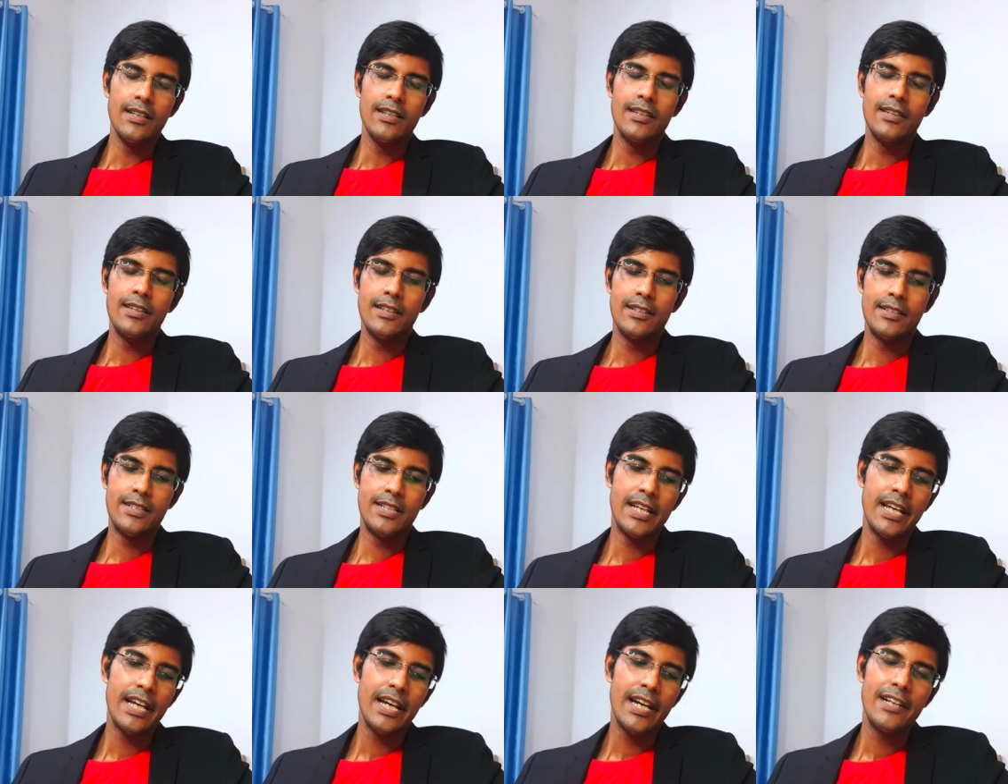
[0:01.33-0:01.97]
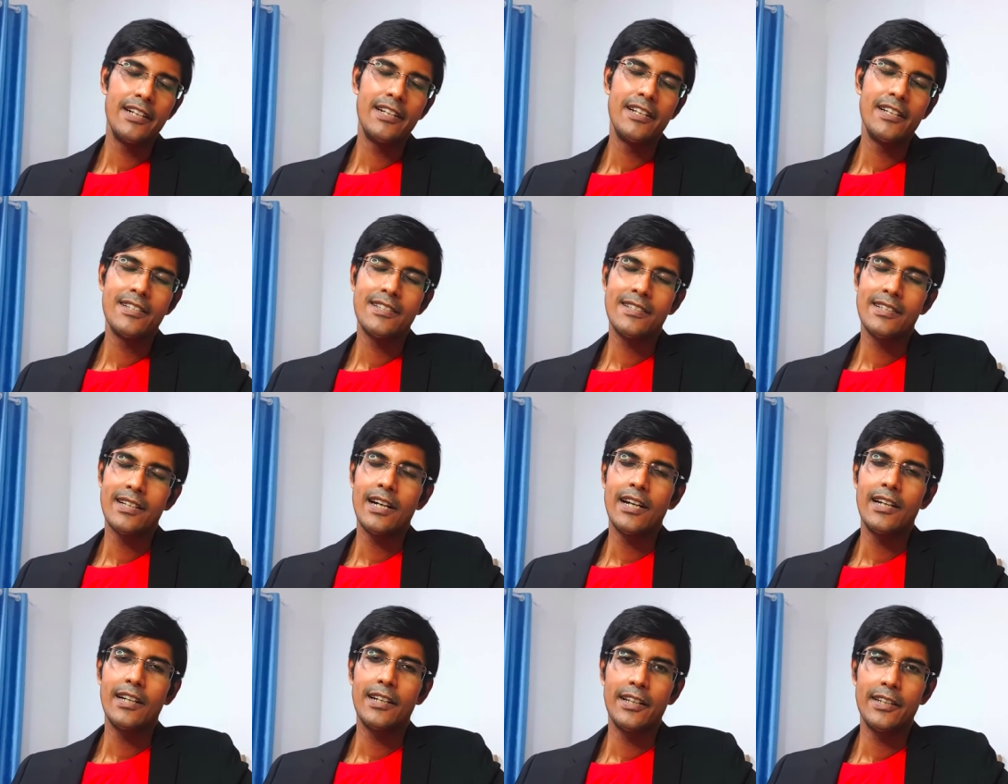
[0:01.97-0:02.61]
The day I
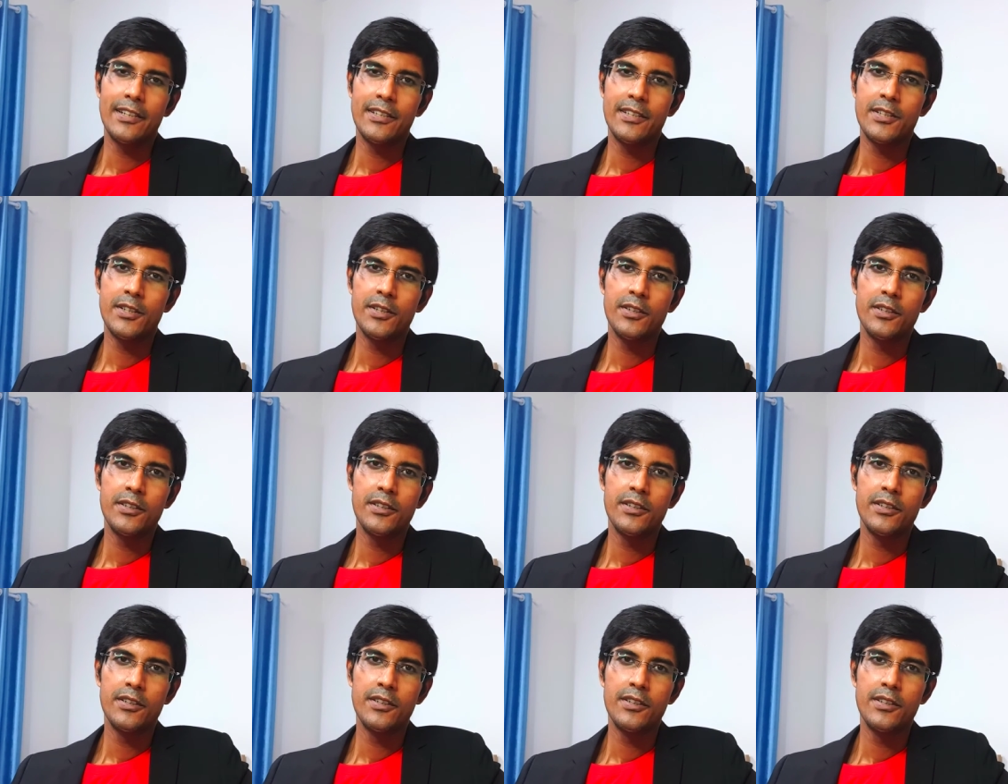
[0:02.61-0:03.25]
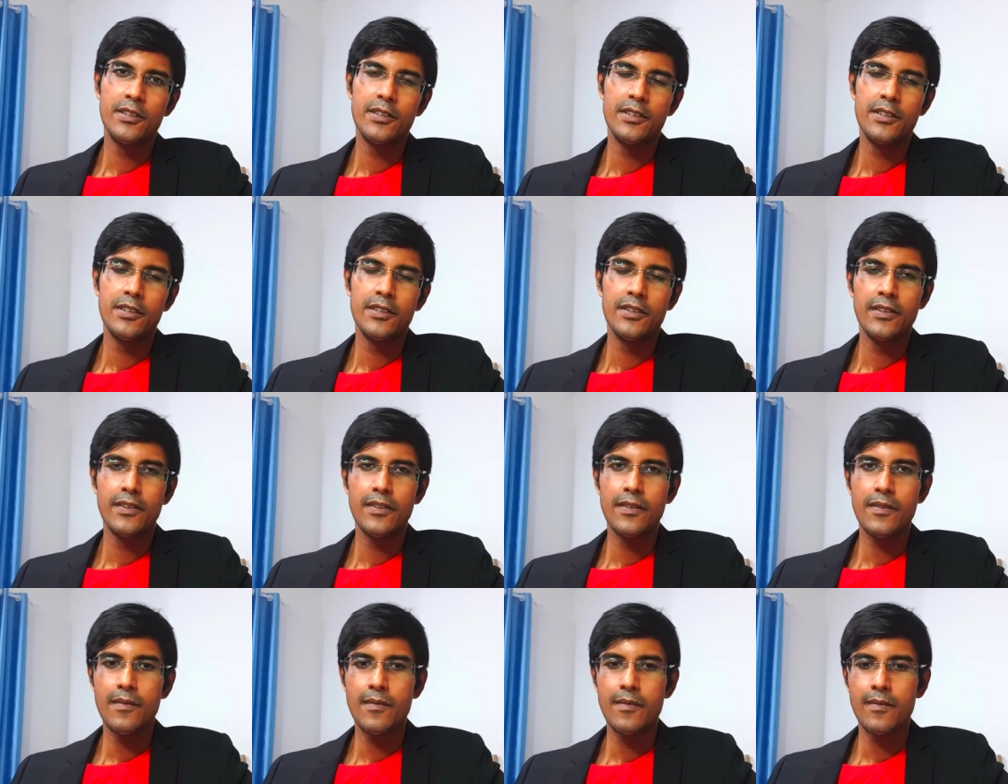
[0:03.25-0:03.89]
decided
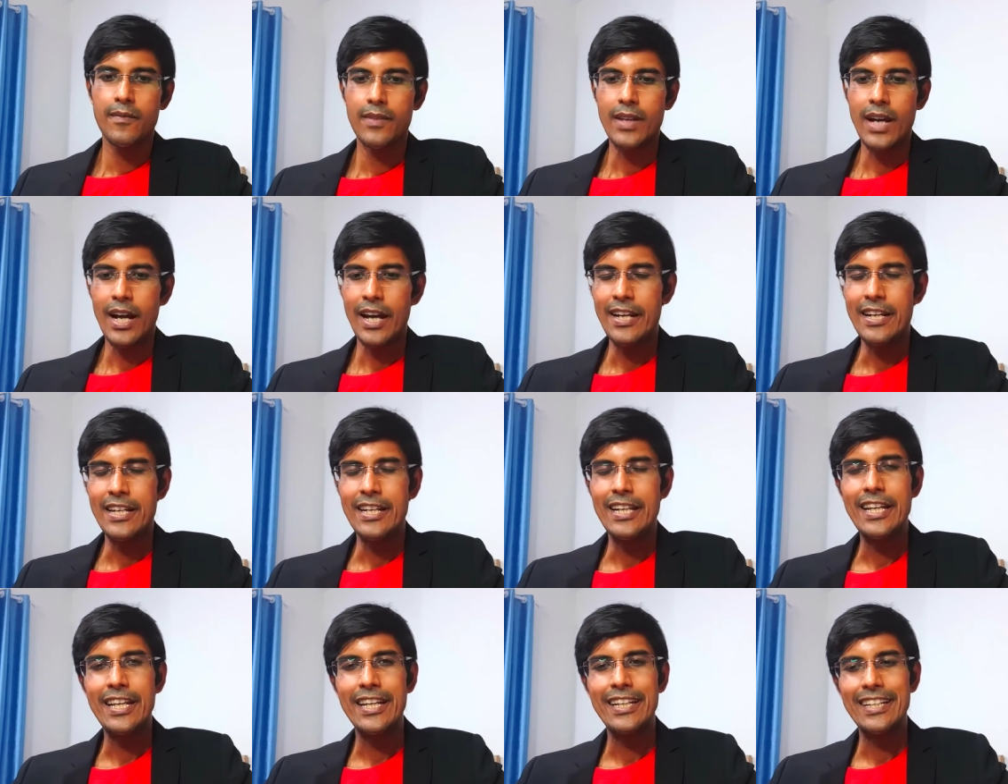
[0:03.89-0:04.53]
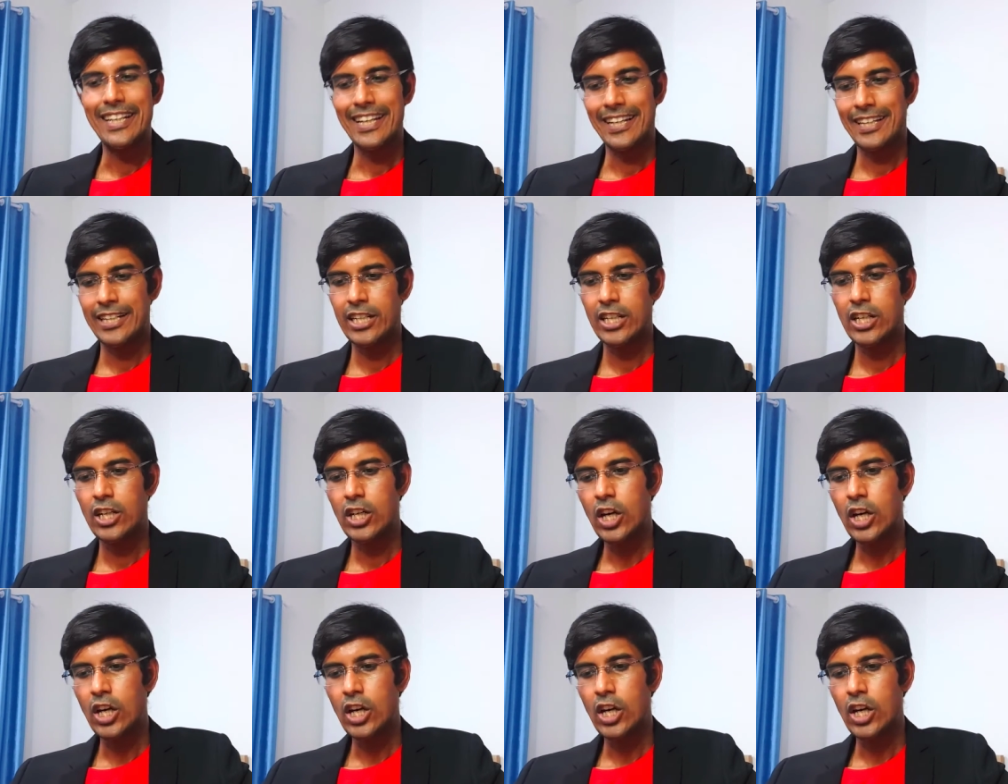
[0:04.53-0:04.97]
I need a